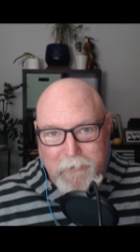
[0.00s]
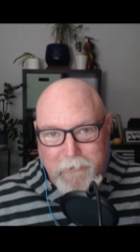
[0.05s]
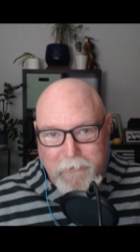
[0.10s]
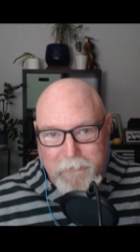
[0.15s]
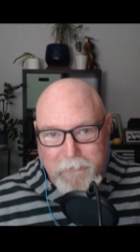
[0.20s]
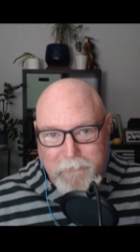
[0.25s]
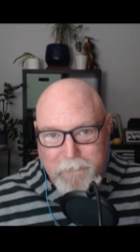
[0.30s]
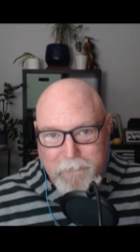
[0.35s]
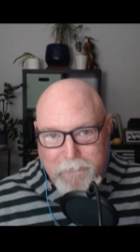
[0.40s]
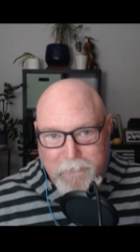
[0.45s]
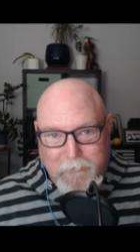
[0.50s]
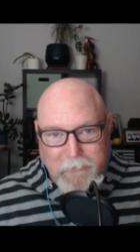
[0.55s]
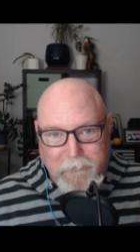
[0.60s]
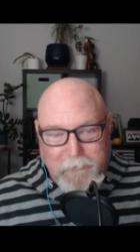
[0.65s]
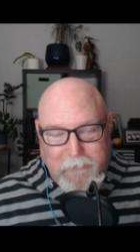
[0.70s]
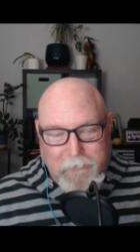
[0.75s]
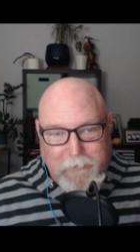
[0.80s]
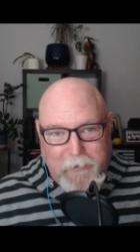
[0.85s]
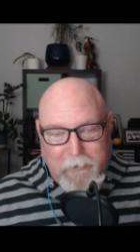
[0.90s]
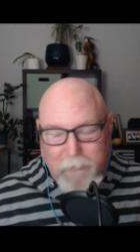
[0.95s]
you know,
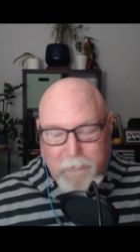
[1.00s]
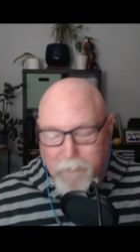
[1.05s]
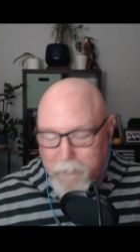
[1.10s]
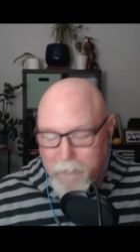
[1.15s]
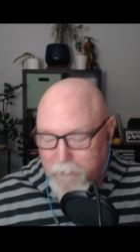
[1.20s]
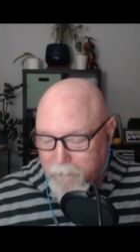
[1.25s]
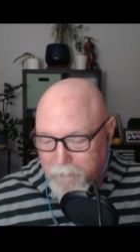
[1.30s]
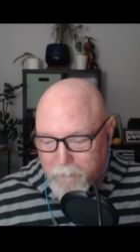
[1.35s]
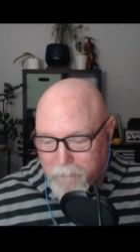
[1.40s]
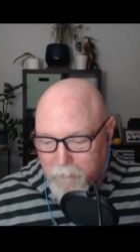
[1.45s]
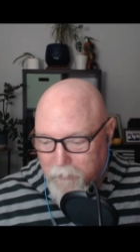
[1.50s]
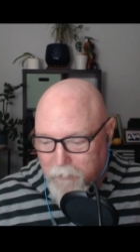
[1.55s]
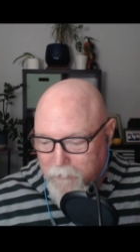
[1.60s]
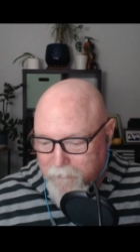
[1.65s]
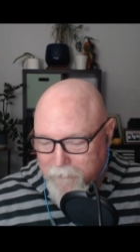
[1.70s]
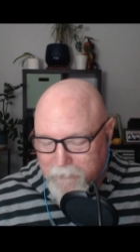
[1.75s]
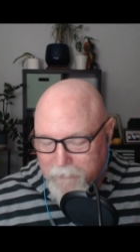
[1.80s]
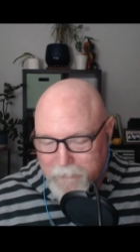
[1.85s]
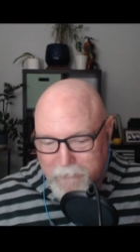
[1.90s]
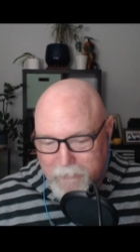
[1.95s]
take away the
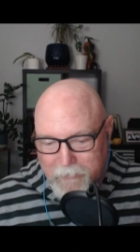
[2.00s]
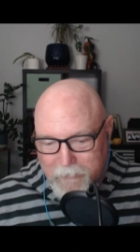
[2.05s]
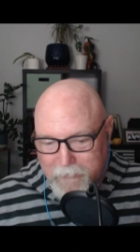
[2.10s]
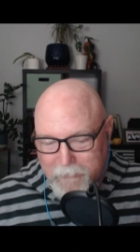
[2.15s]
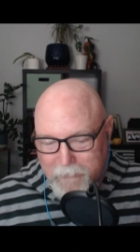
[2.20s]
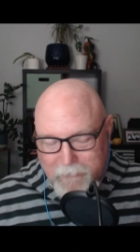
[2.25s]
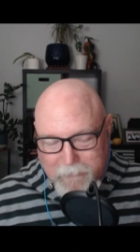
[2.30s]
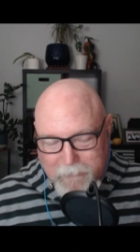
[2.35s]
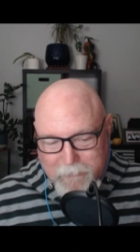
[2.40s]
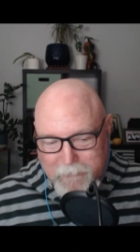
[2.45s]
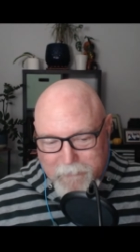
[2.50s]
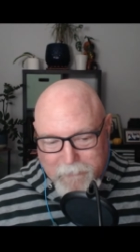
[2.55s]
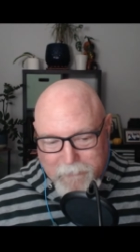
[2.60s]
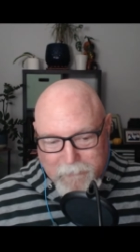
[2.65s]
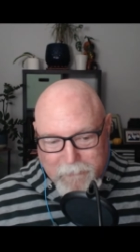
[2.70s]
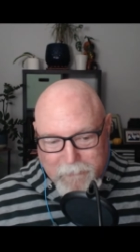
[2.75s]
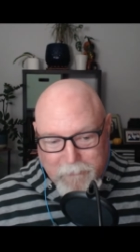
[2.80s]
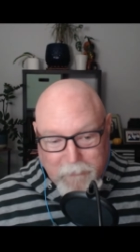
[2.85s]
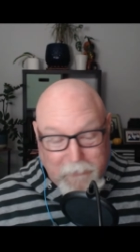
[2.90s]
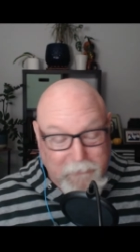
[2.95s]
cross like that. That's
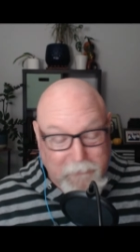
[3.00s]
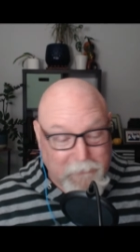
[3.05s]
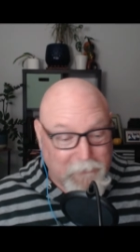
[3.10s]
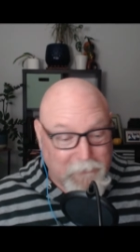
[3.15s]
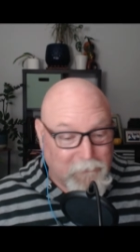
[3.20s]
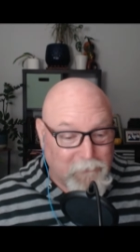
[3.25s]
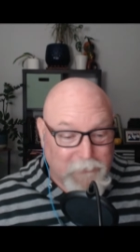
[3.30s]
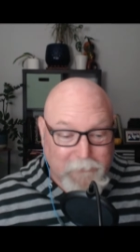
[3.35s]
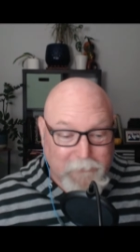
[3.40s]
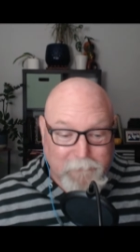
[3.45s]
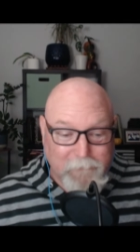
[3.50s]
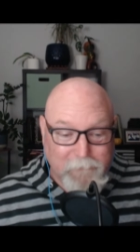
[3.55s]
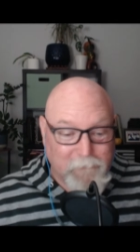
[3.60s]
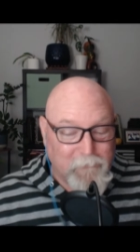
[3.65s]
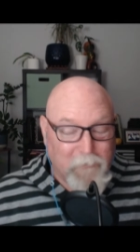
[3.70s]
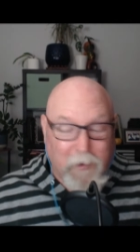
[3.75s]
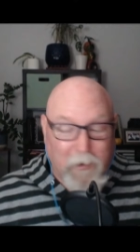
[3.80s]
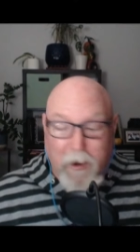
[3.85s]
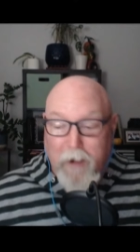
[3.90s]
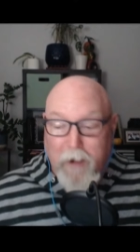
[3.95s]
just crazy, but
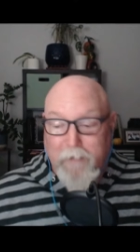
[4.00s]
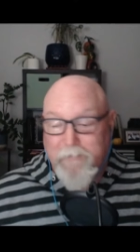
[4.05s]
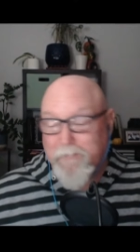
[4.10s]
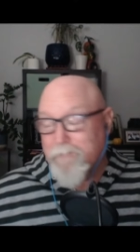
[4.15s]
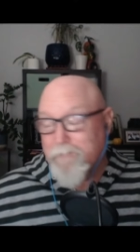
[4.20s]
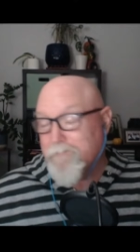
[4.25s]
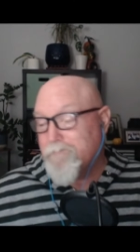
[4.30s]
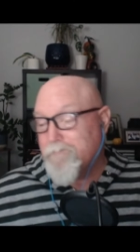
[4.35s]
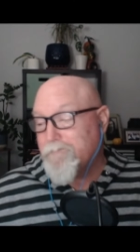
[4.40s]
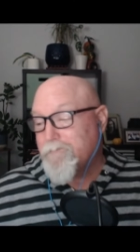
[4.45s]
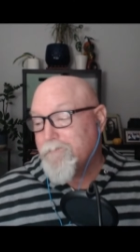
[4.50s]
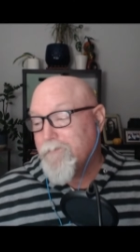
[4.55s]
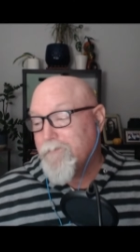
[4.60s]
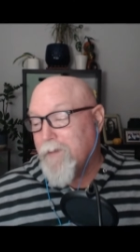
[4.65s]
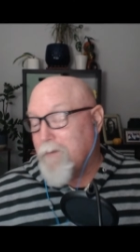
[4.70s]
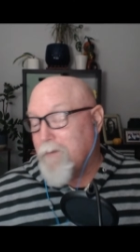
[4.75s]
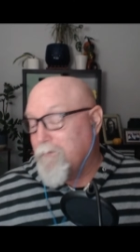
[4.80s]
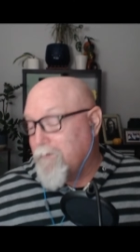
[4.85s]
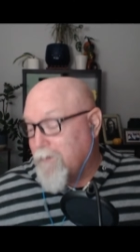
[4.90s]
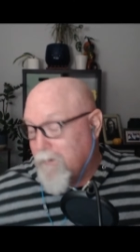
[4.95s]
awesome.
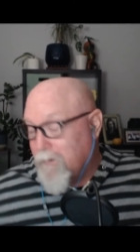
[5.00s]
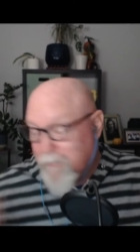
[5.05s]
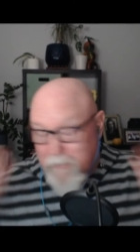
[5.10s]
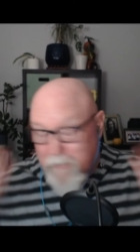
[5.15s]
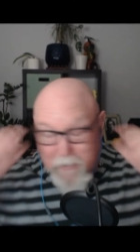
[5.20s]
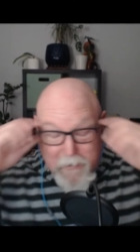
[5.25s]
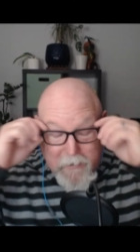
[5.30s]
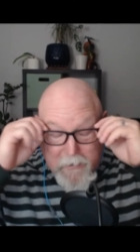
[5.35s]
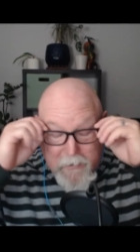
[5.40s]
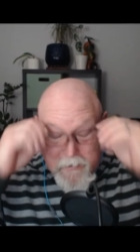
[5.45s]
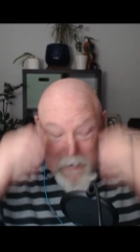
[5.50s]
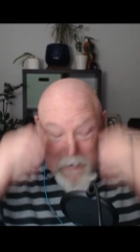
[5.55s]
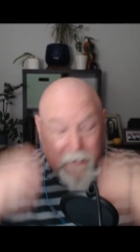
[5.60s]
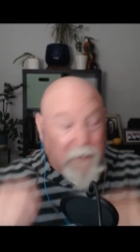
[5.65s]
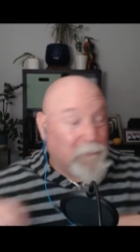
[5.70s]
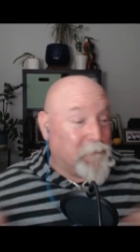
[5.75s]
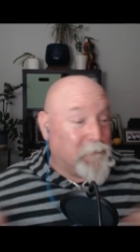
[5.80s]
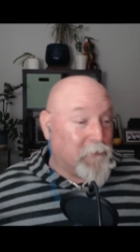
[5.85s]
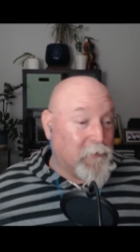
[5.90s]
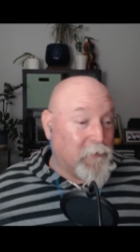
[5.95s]
That was an,
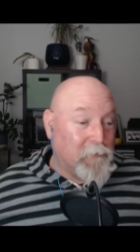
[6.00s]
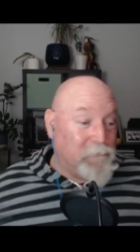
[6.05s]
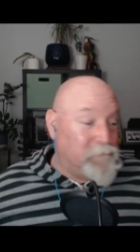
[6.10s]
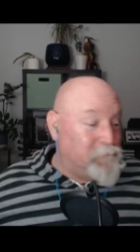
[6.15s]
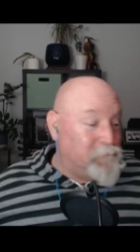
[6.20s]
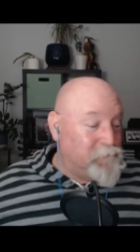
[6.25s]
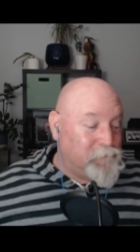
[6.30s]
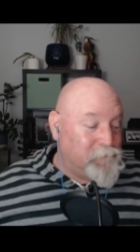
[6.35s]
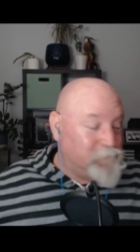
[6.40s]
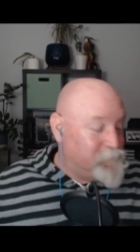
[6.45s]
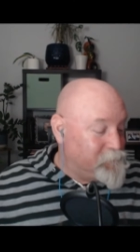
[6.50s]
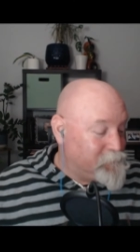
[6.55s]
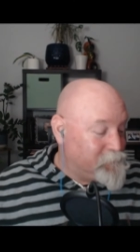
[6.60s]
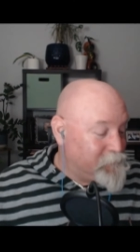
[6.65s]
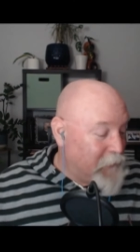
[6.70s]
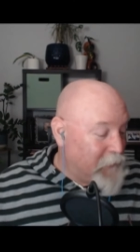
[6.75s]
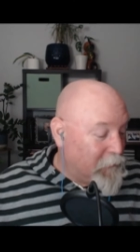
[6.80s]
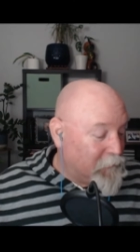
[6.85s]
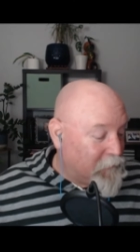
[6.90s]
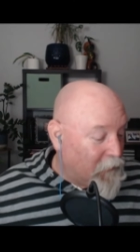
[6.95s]
that was, an
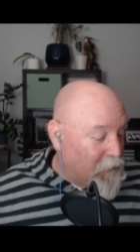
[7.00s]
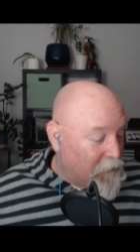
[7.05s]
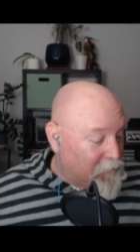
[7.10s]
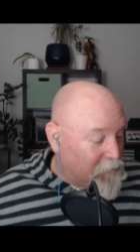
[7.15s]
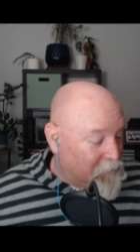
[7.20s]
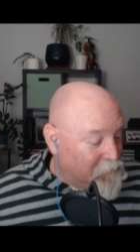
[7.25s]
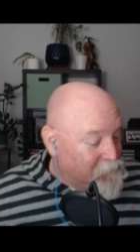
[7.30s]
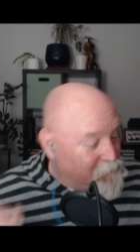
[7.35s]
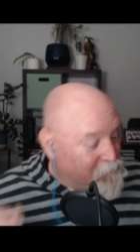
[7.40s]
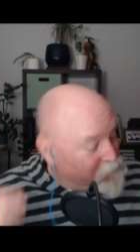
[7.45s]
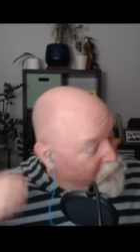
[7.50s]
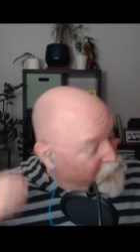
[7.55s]
that was awesome.